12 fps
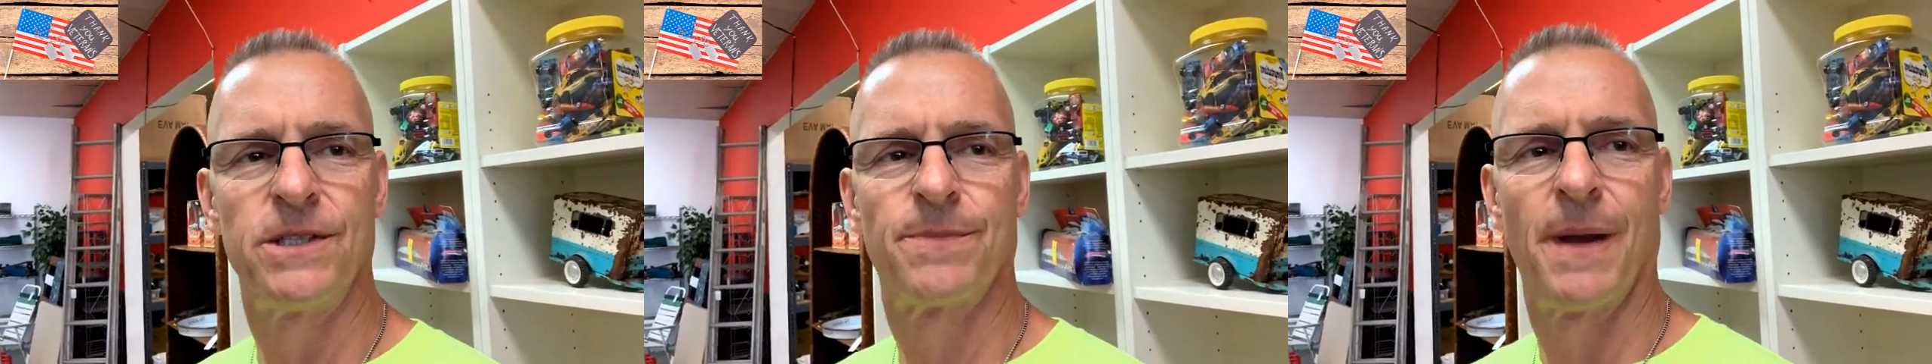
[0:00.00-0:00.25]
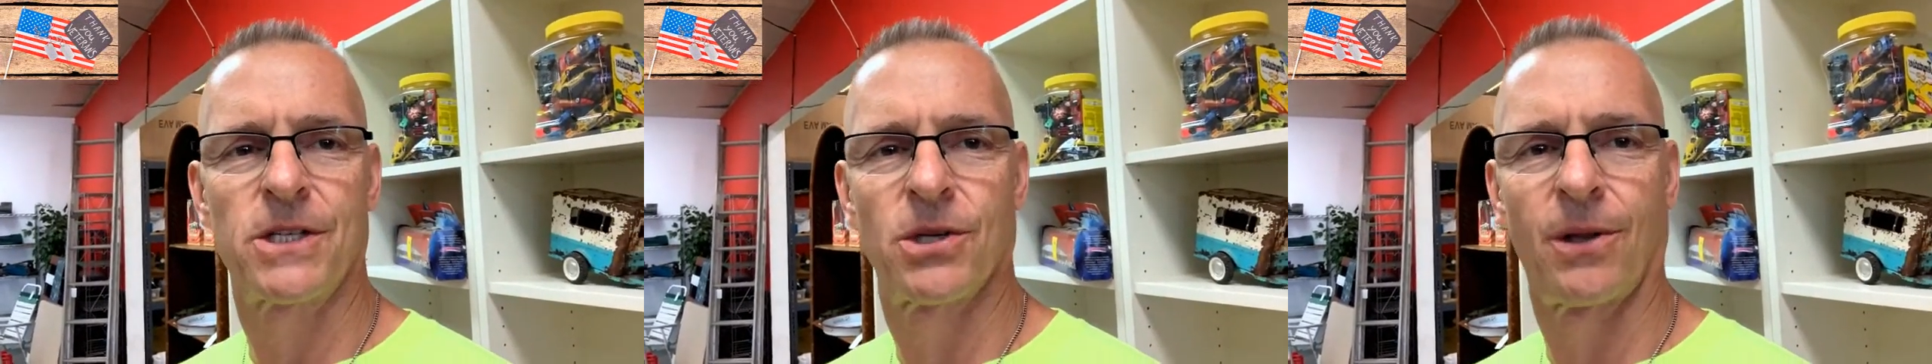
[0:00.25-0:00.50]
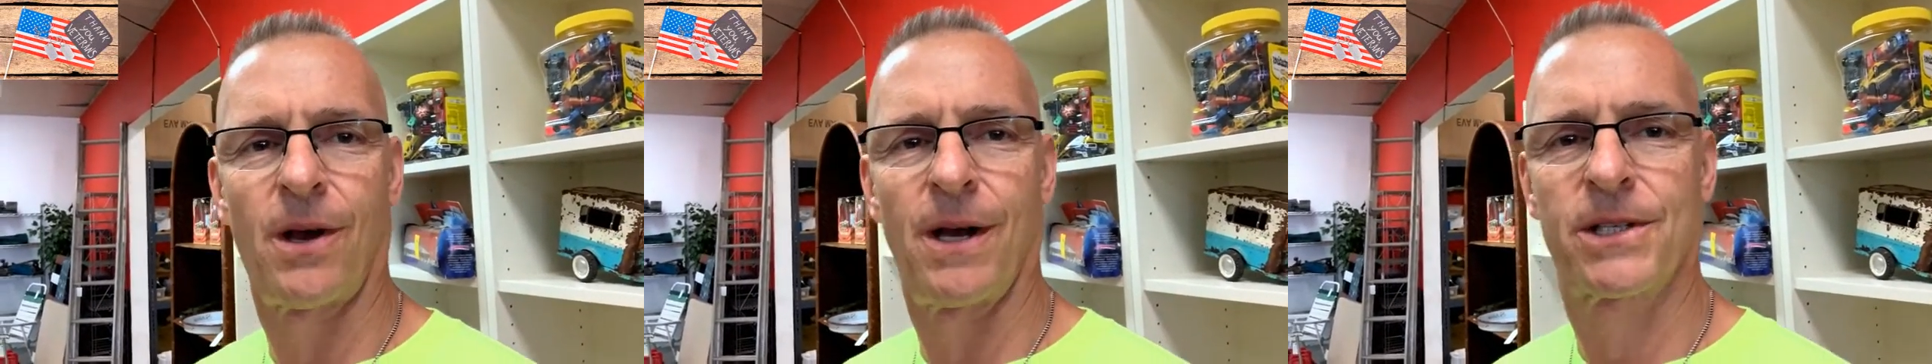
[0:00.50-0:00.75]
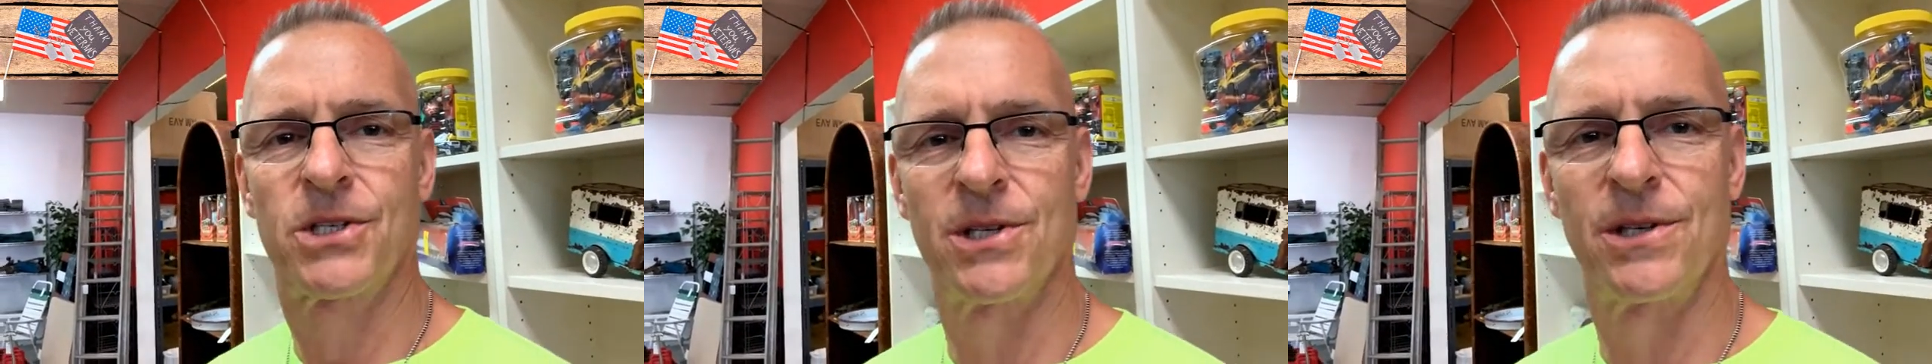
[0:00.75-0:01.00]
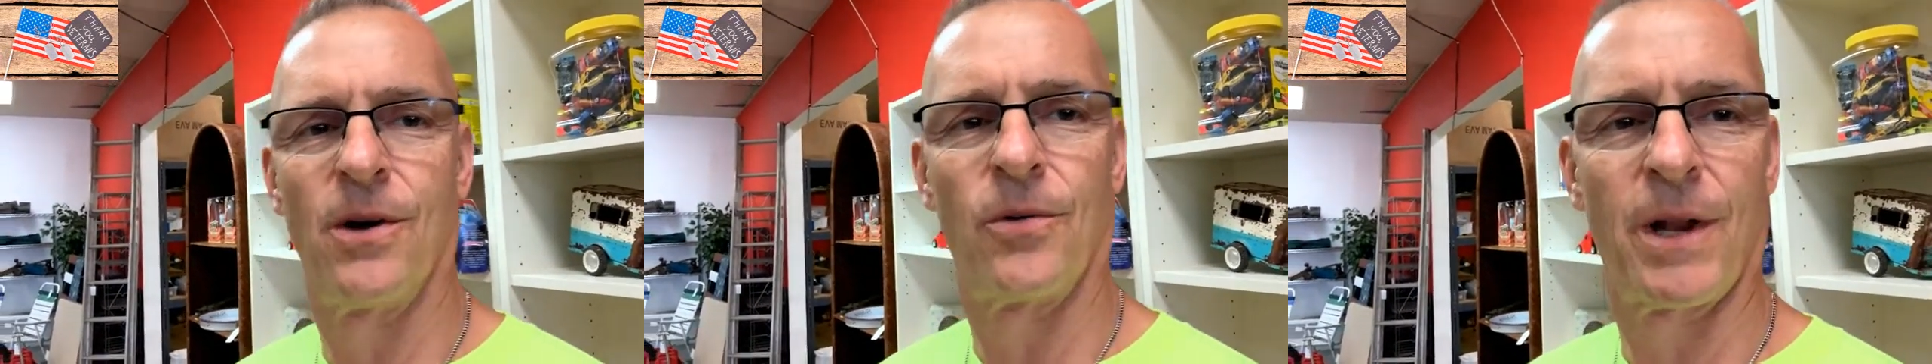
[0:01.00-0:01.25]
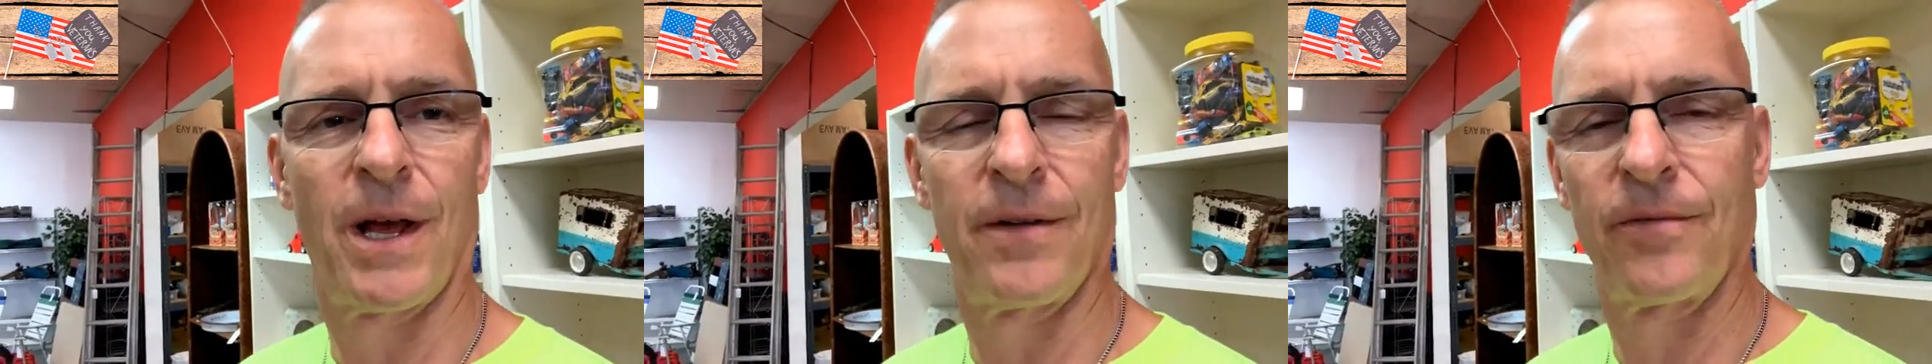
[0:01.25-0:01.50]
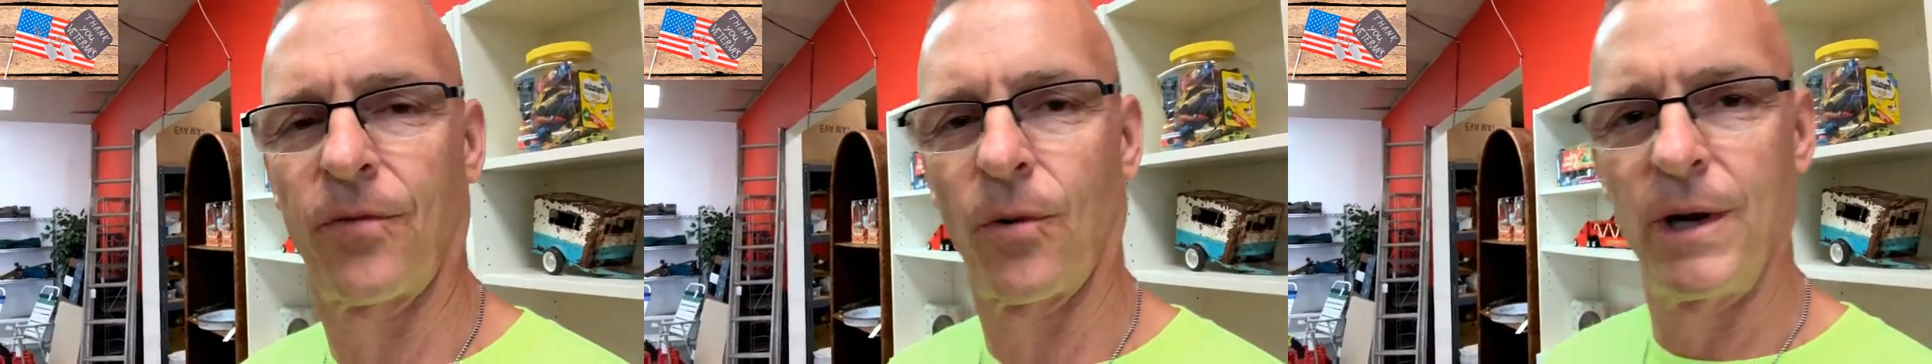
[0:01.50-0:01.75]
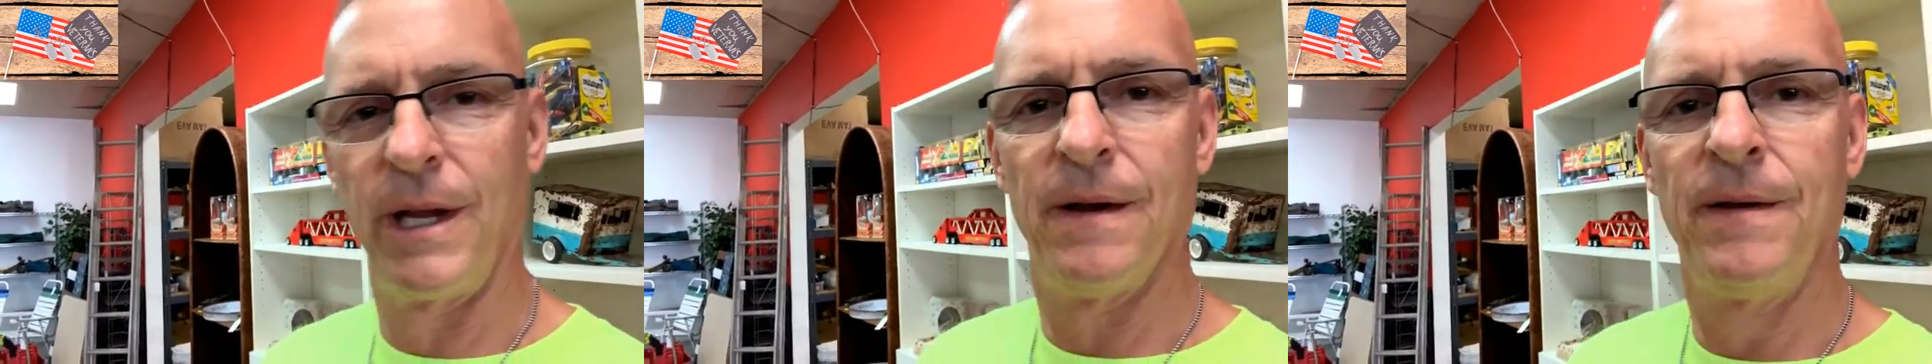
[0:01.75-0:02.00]
special auction going on
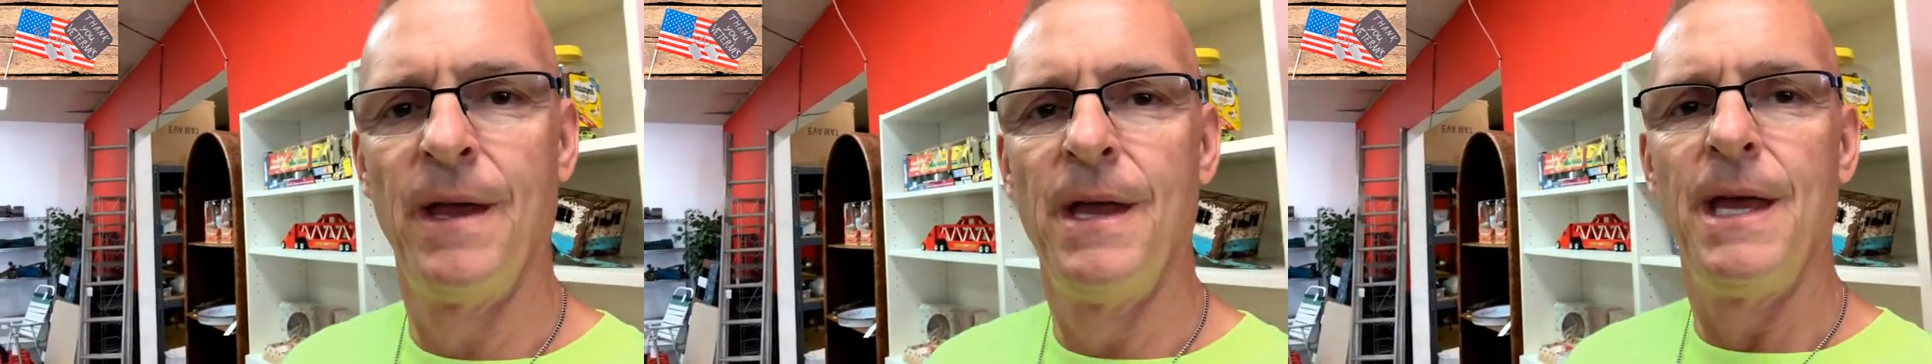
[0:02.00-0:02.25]
for you.